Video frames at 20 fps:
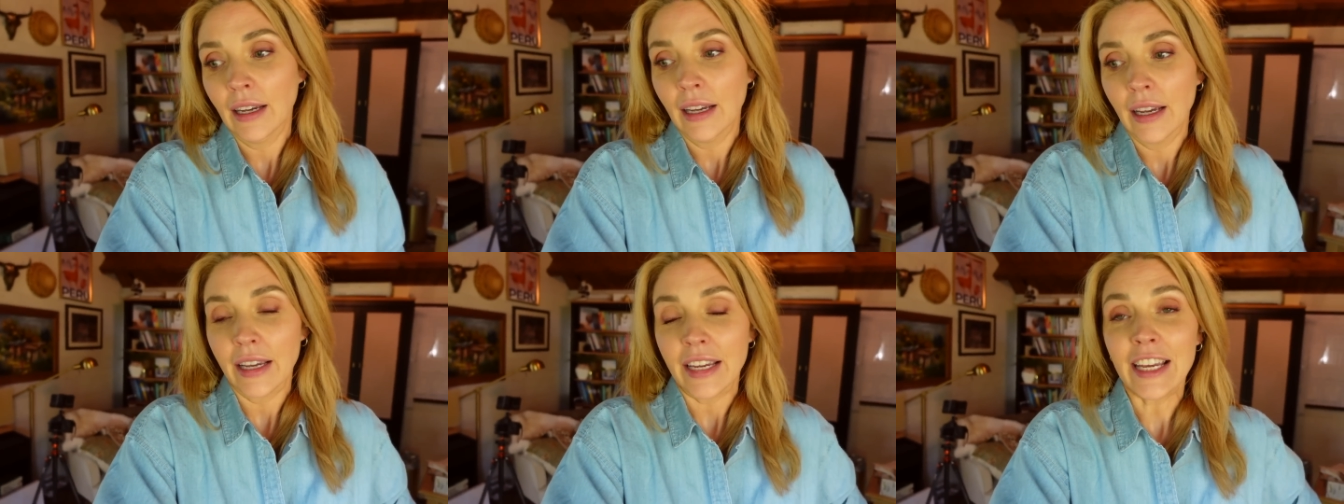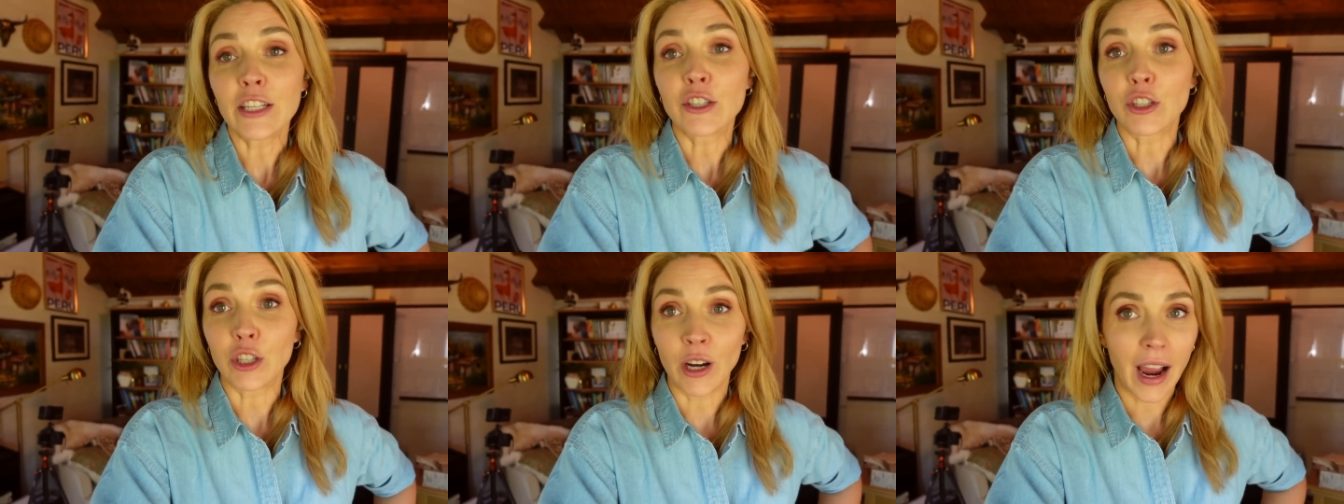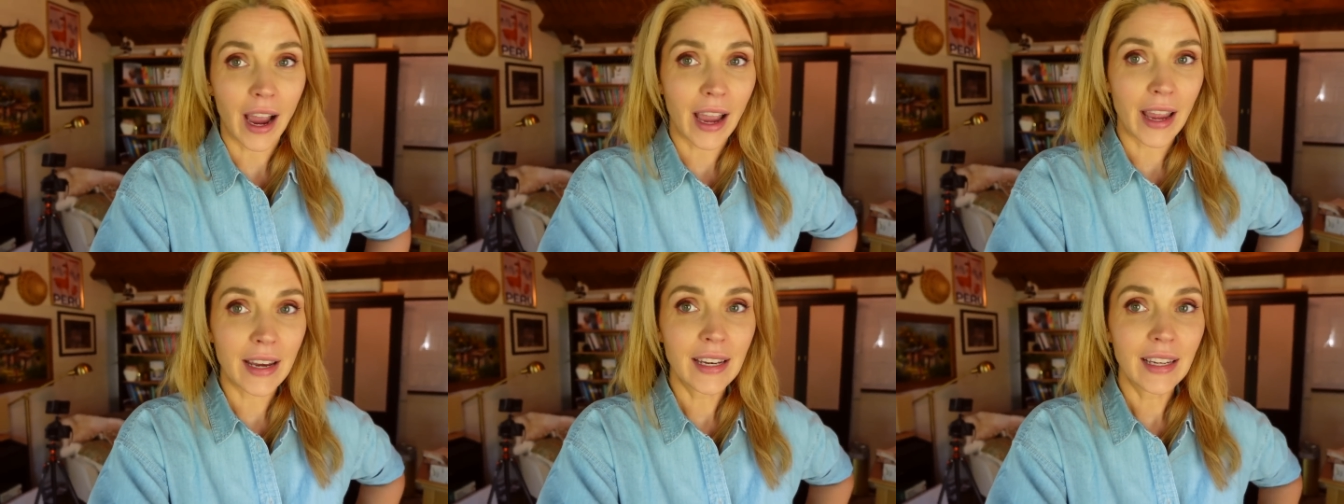he
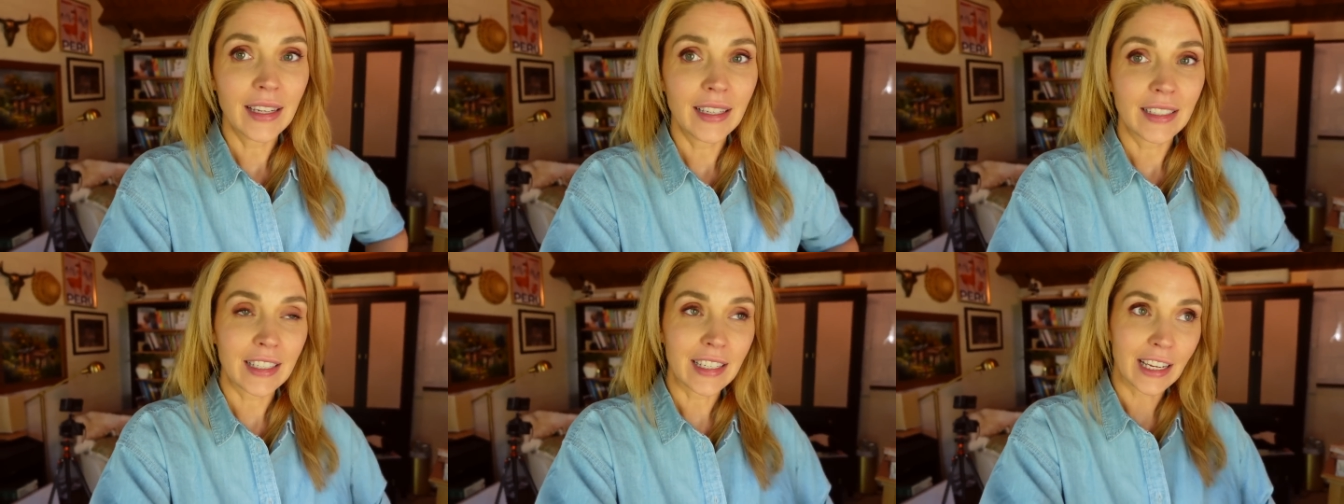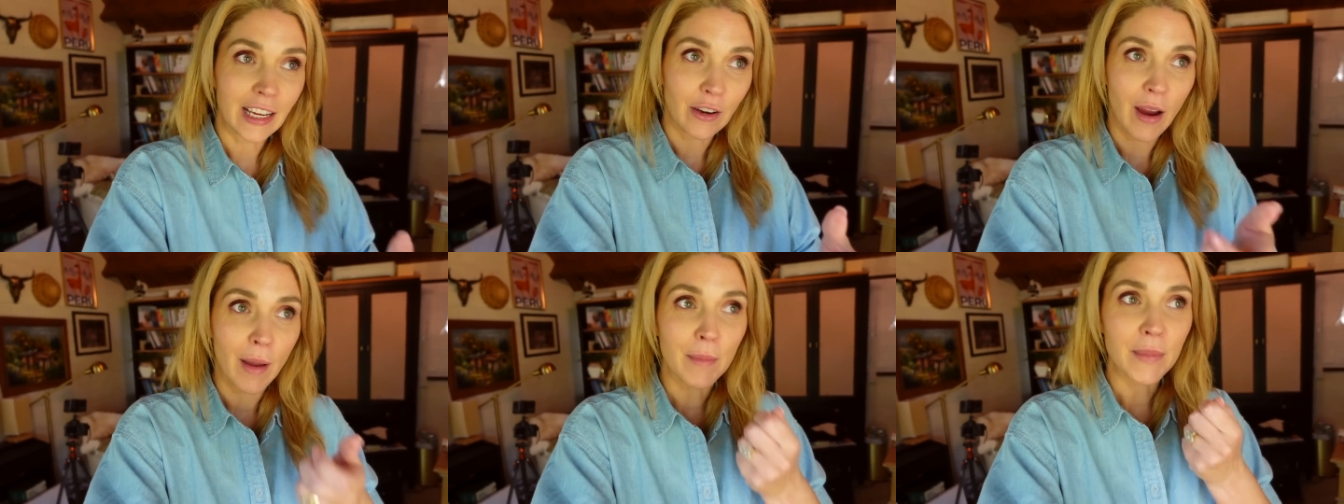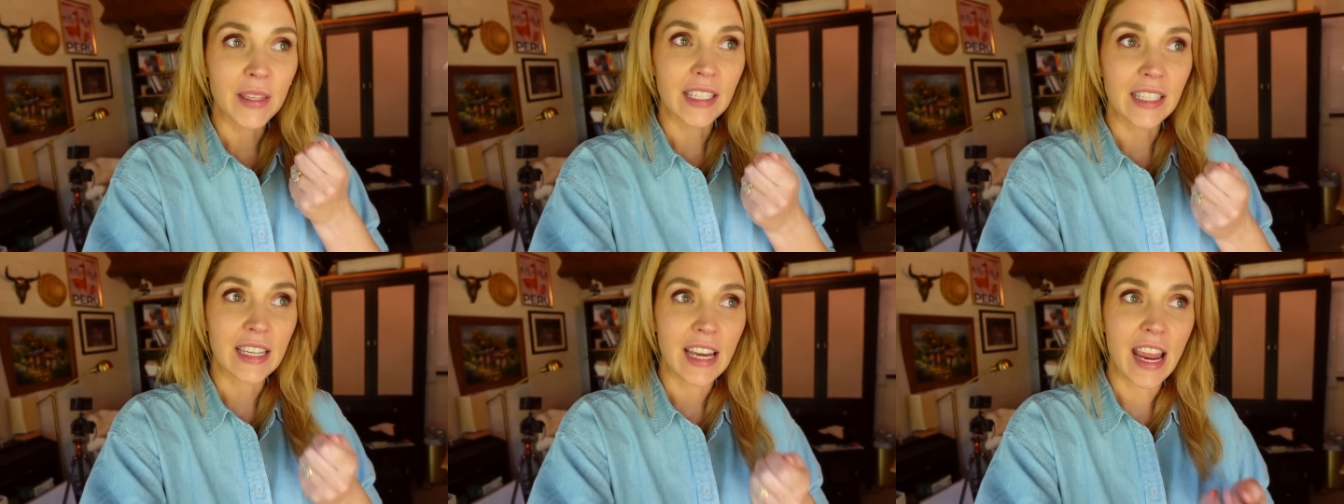tried to grab
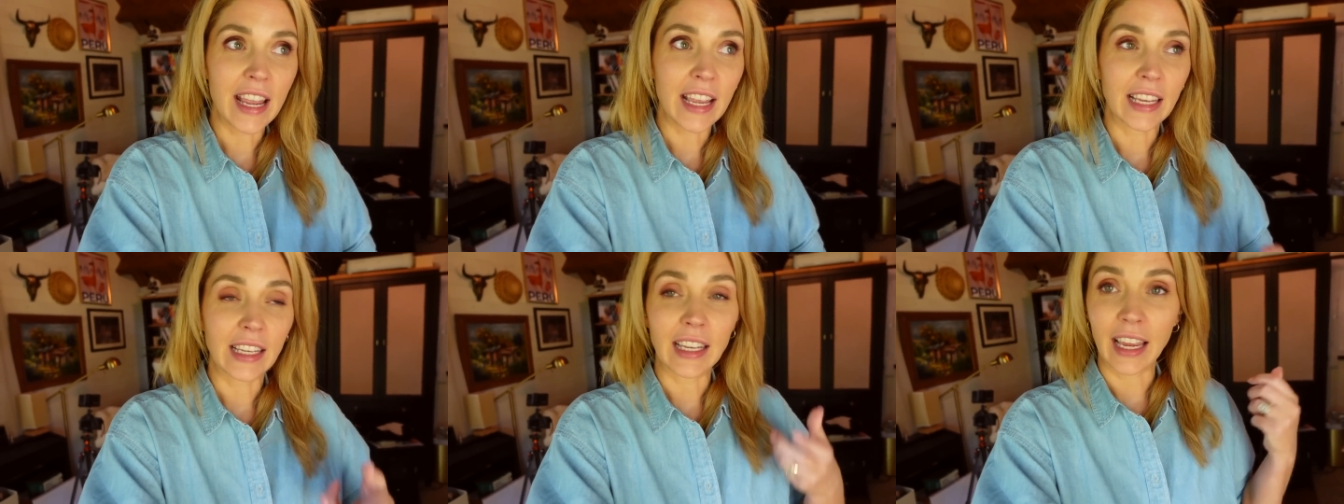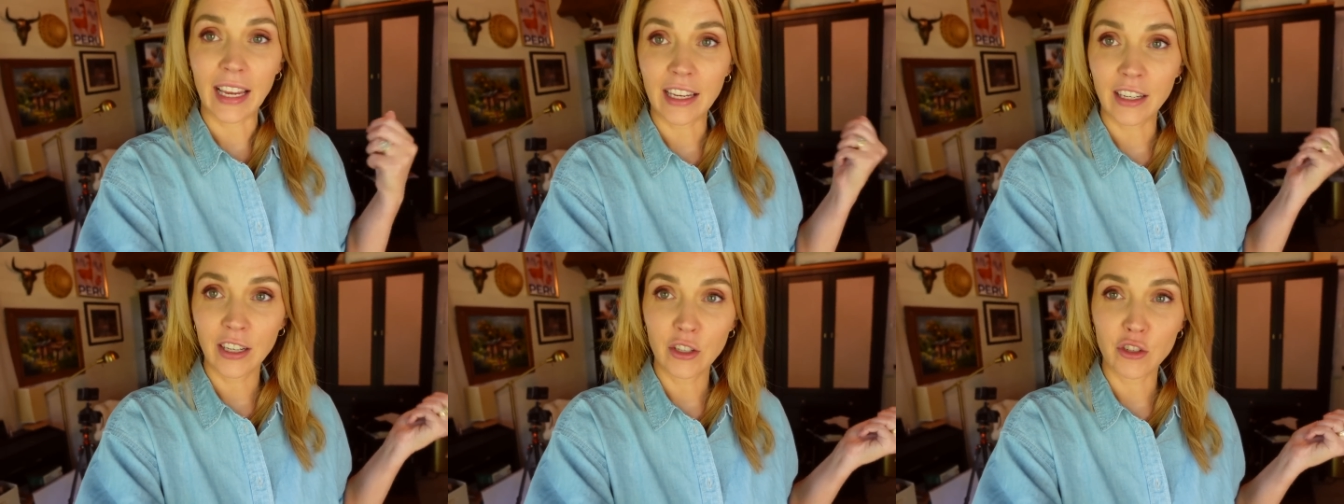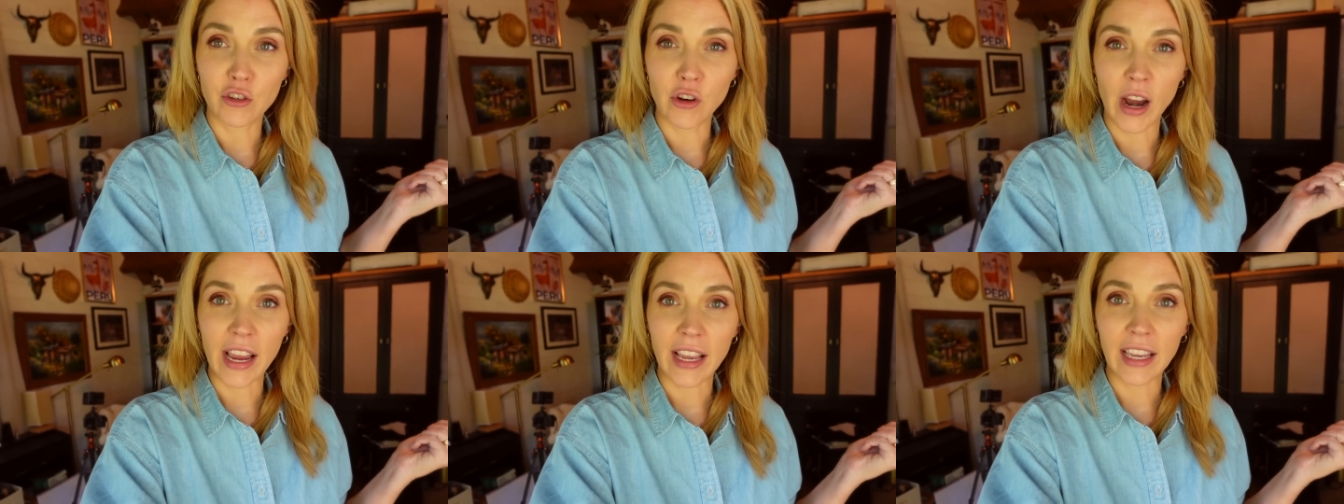the snake and like
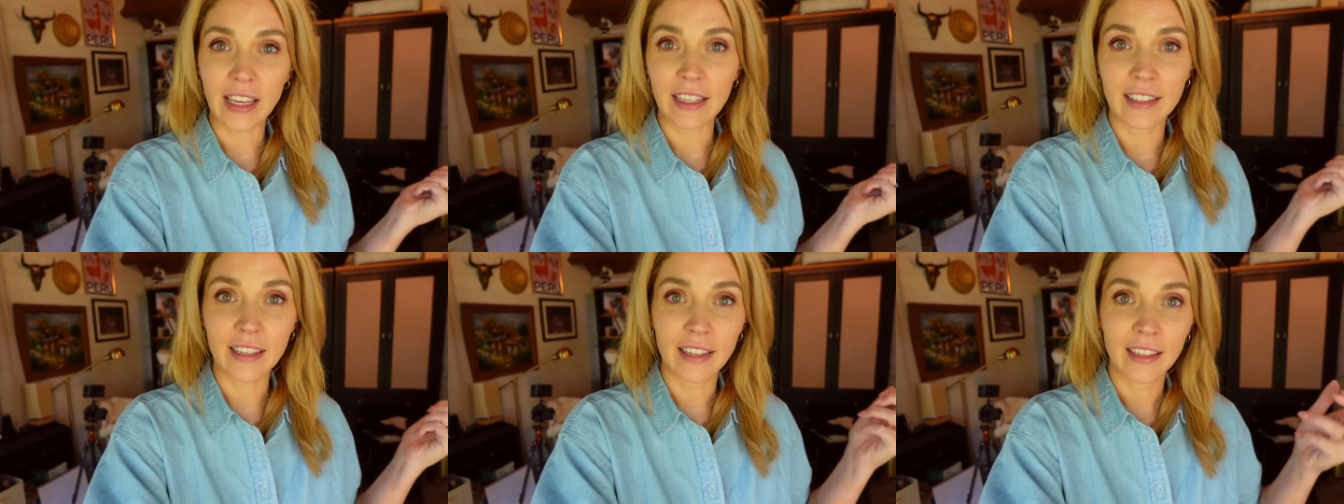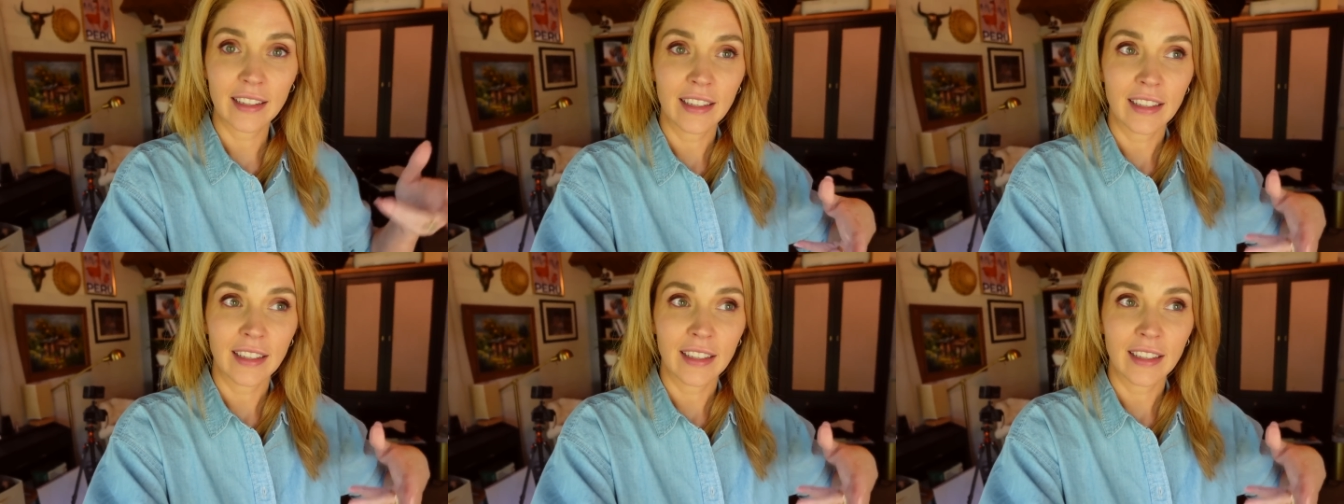drag it